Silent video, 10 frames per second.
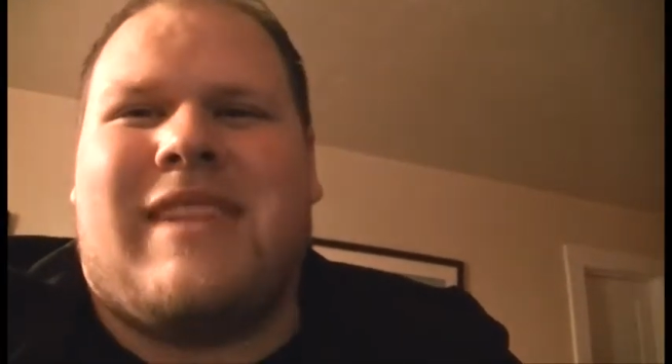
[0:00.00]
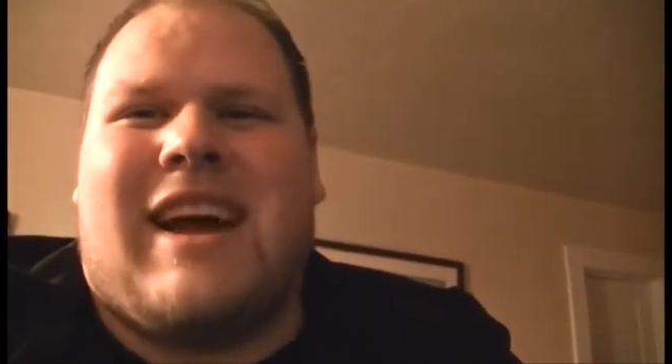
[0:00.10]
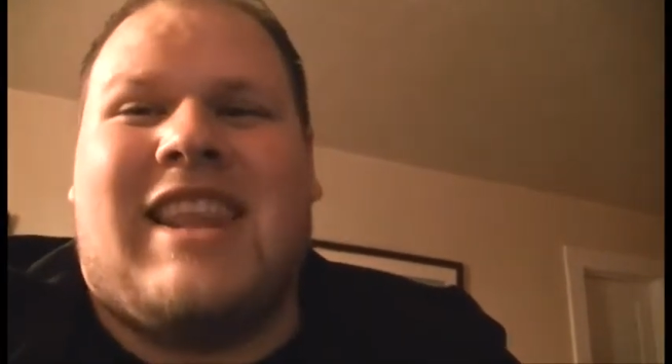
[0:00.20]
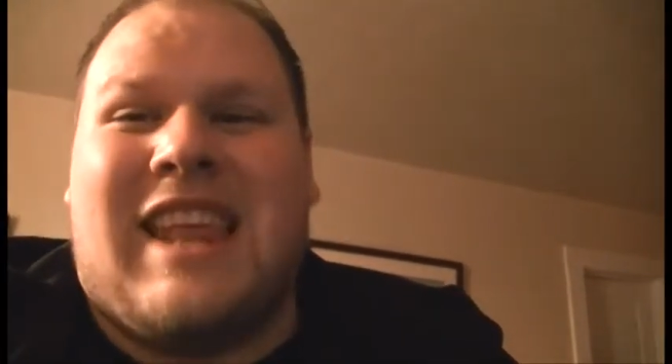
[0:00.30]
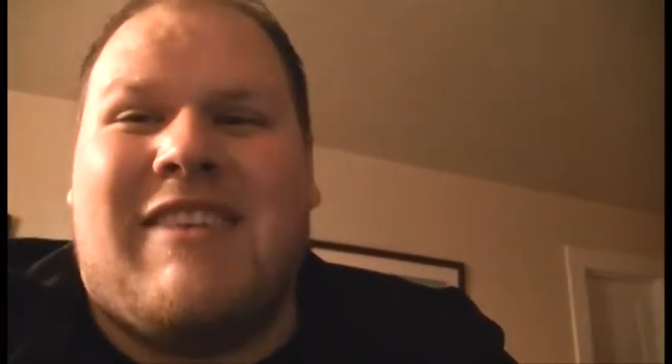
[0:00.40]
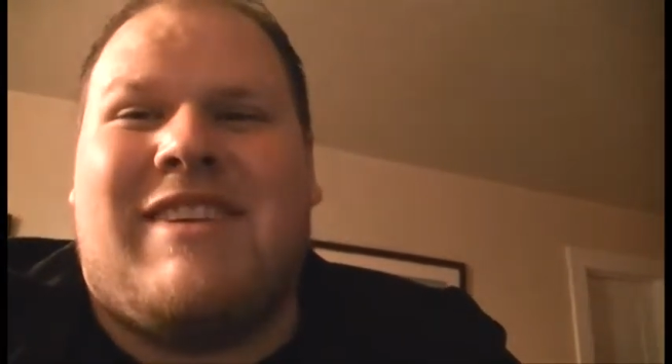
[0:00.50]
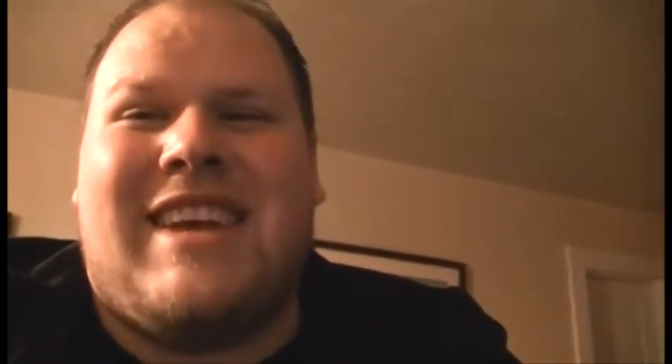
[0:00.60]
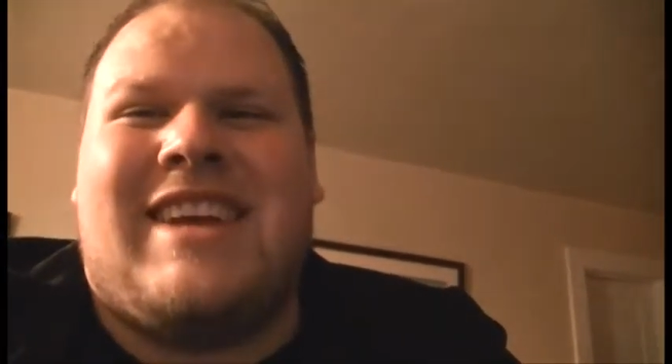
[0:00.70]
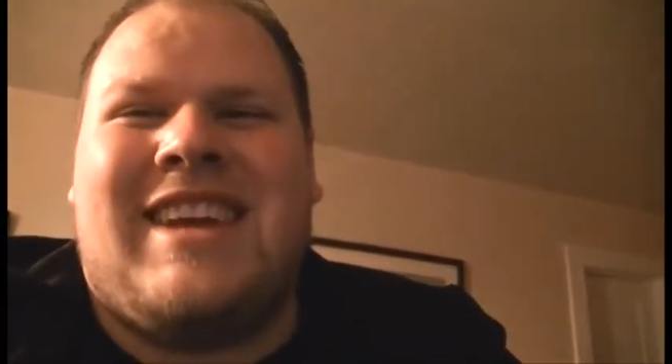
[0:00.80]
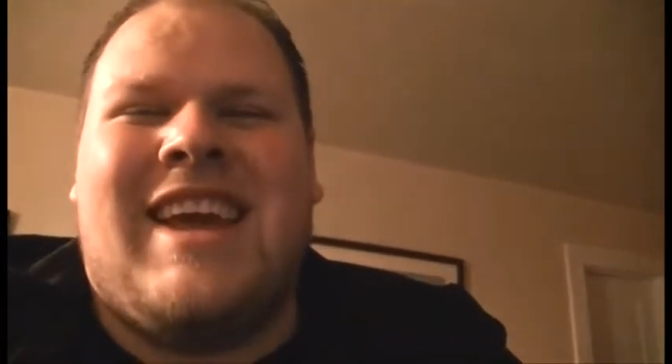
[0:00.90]
I love
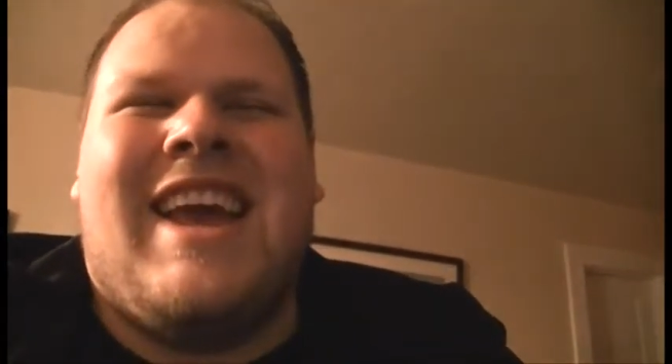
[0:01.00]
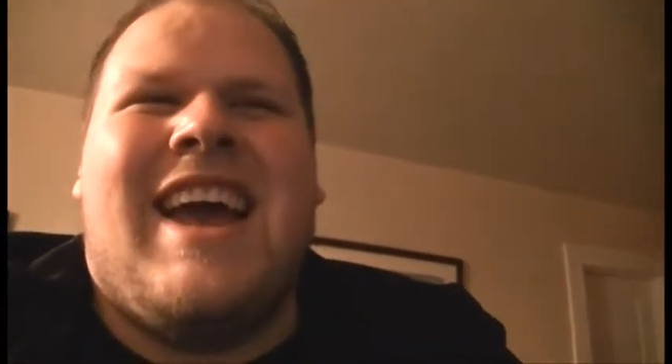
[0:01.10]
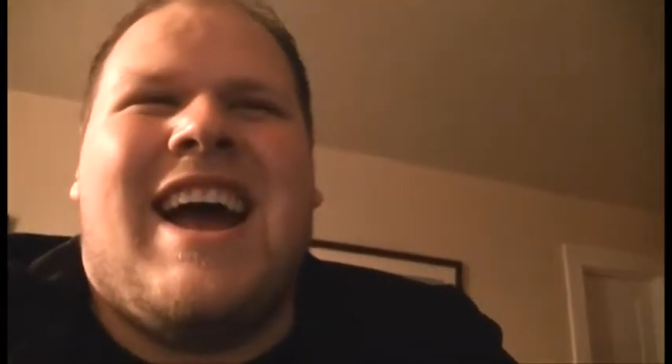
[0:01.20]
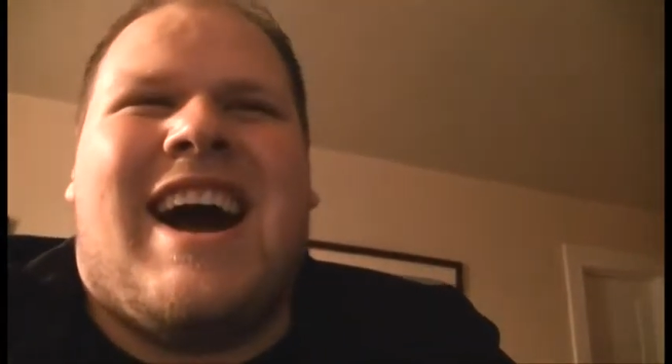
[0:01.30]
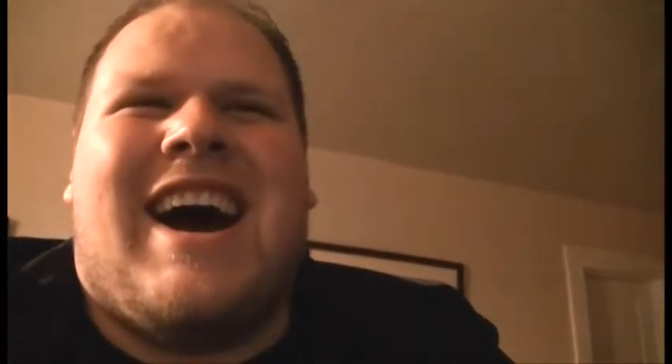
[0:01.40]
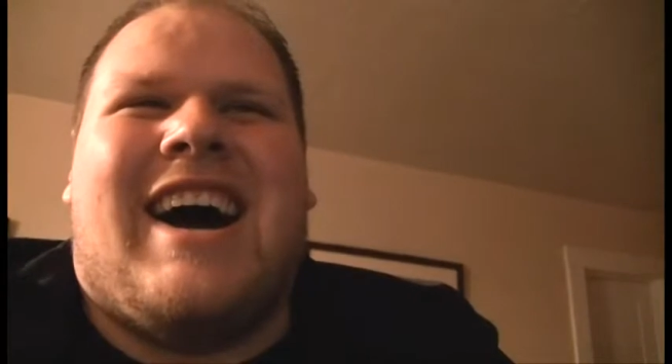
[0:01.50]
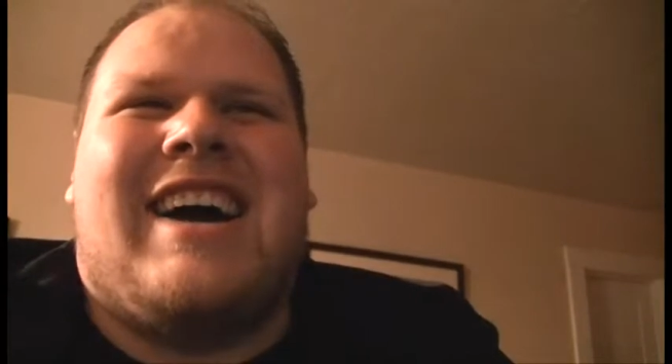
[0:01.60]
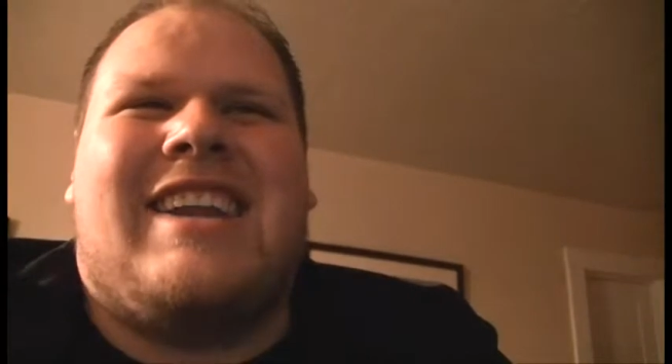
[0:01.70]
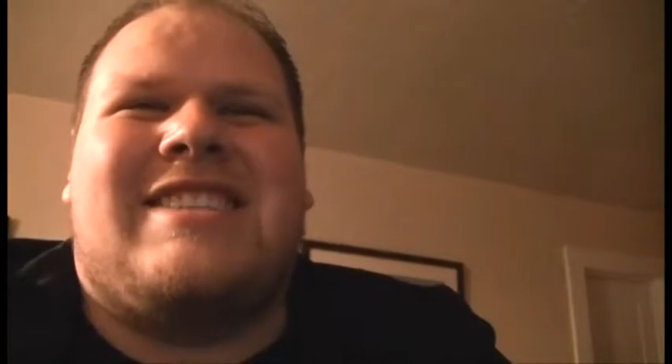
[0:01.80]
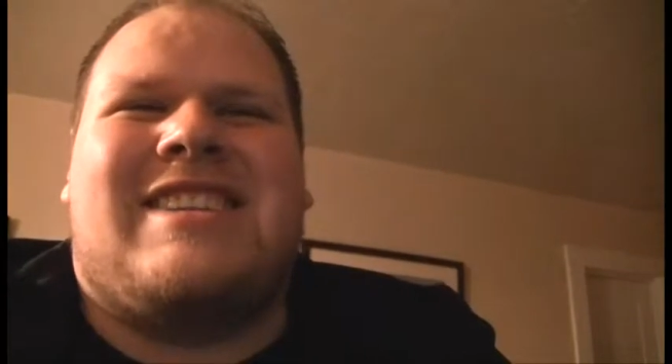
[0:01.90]
it,
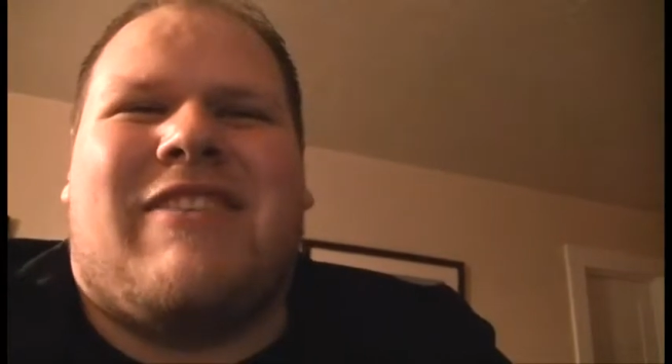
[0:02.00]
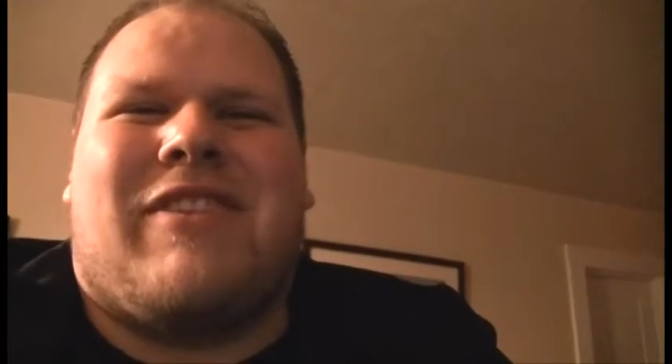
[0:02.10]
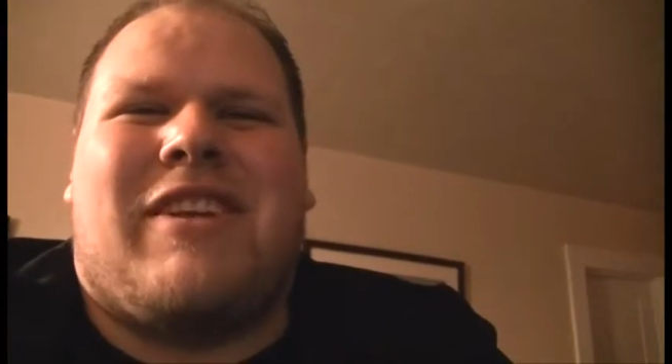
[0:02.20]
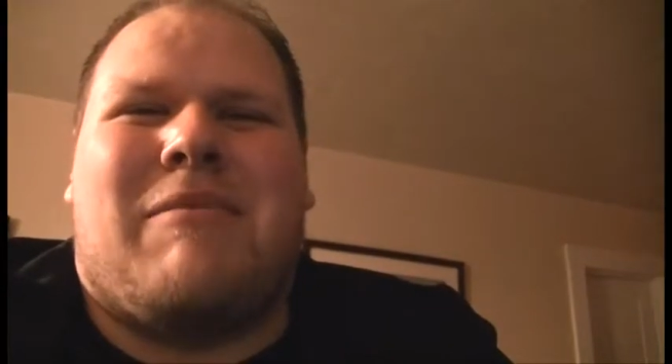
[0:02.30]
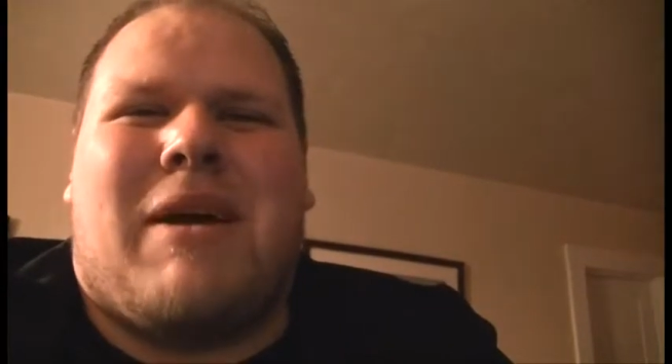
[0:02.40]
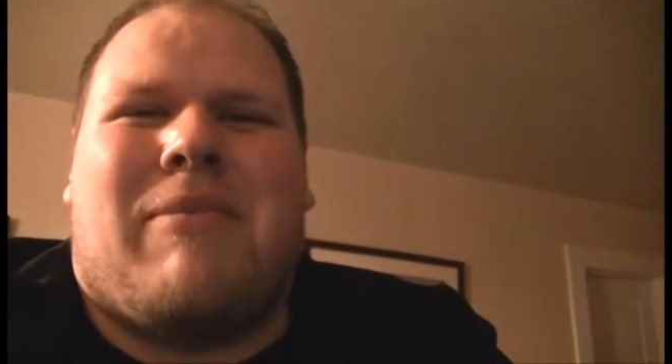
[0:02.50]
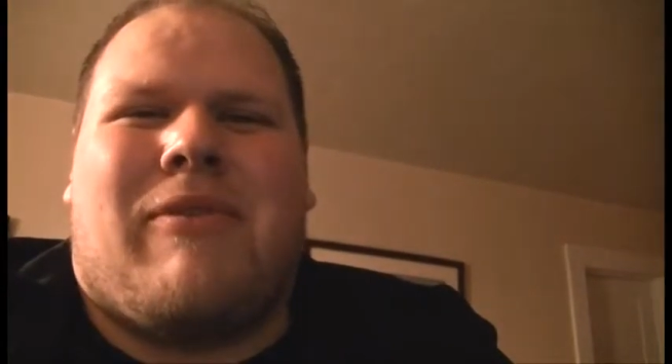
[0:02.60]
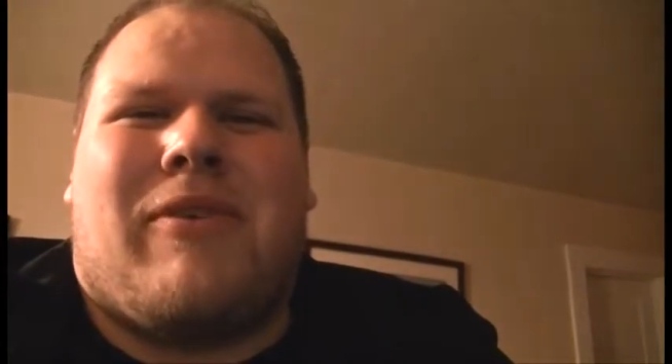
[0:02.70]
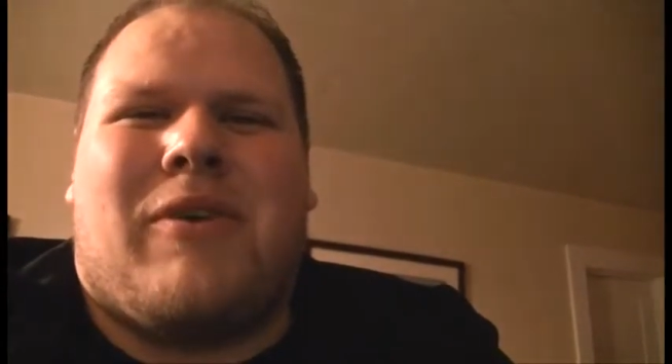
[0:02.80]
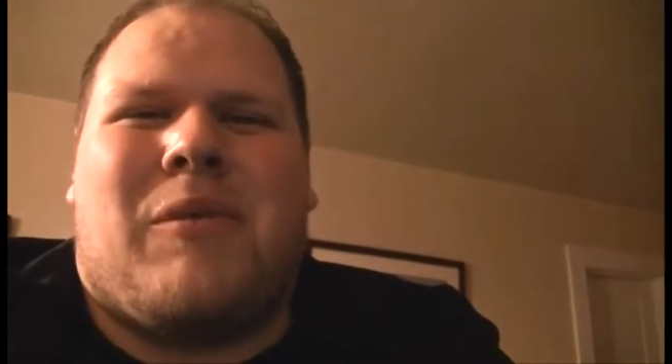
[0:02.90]
and it's definitely my
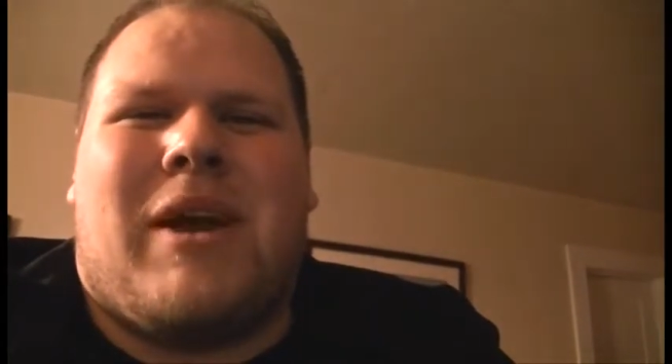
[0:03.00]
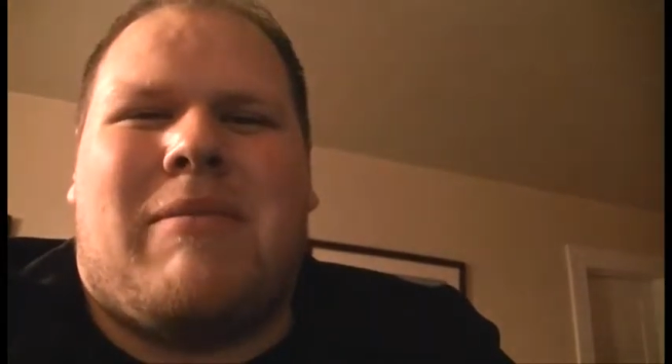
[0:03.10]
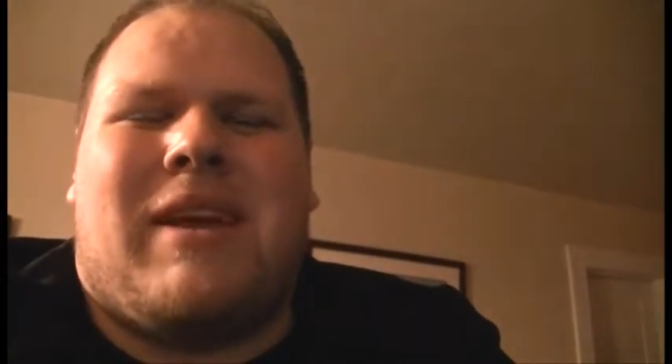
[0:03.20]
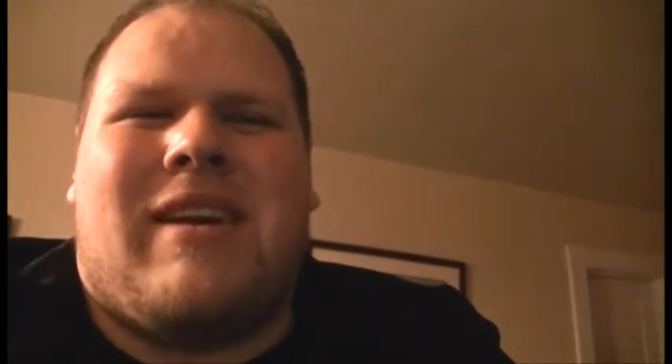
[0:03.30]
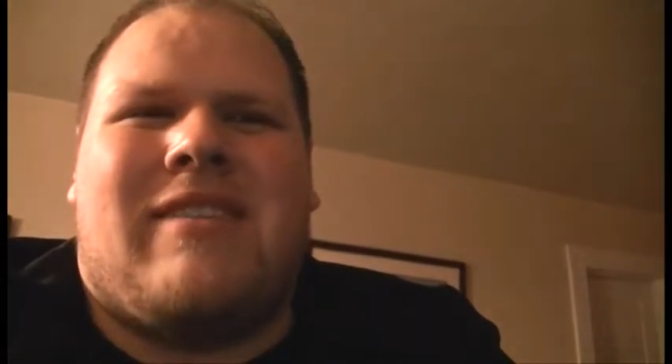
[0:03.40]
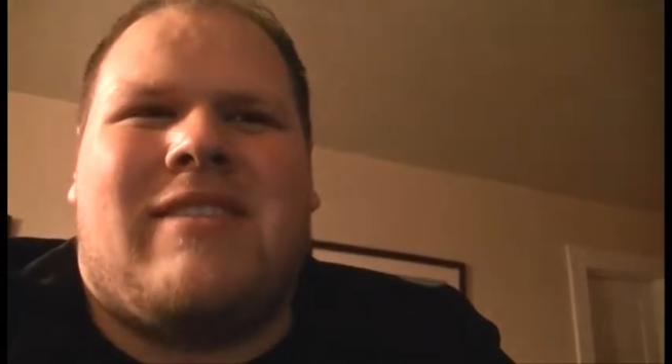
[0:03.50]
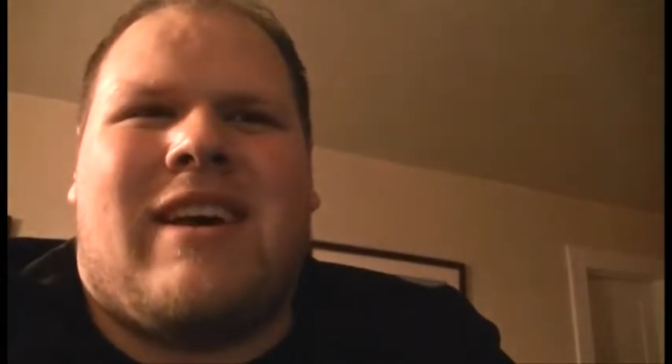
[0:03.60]
preferred way because,